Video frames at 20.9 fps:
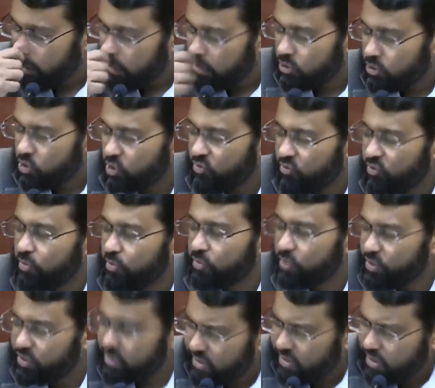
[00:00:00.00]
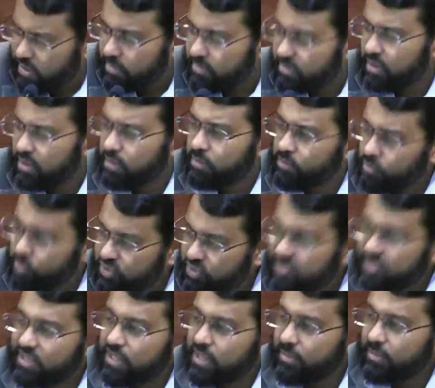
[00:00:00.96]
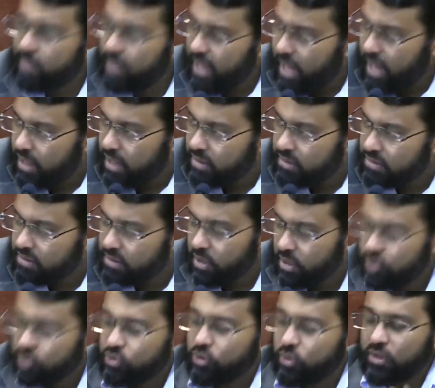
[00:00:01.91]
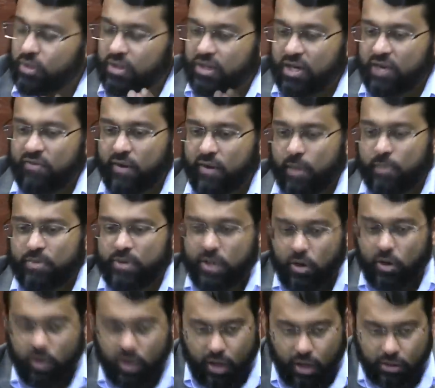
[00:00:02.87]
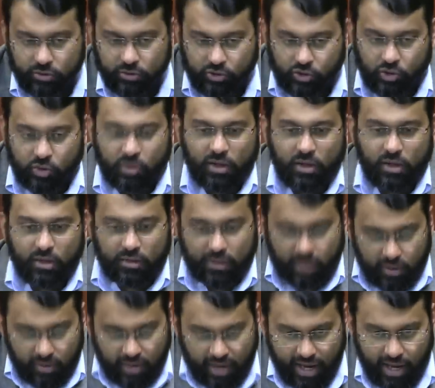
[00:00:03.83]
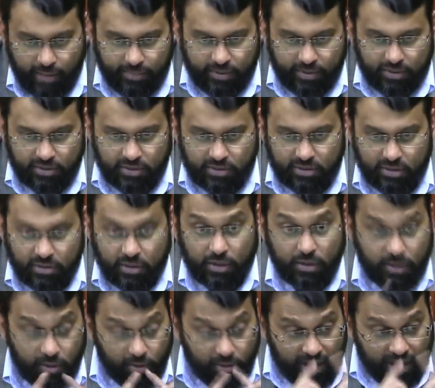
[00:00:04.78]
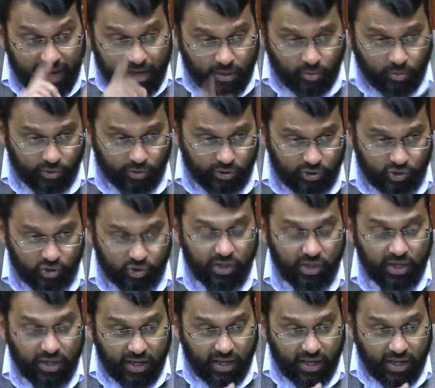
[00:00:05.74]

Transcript: So, for Muslims in Muslim lands to give up their culture, their habits, their language,